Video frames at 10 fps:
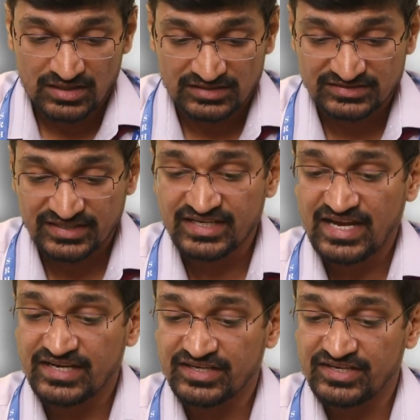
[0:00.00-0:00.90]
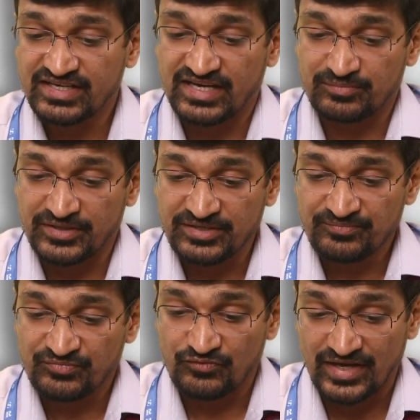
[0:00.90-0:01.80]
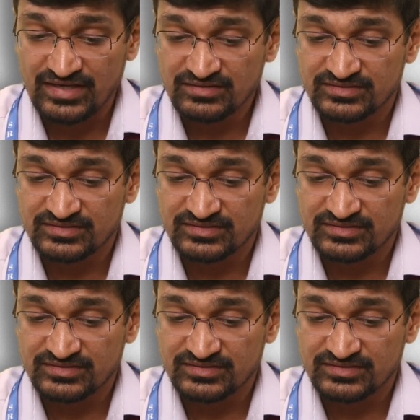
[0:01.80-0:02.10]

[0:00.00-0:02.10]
A second category can be when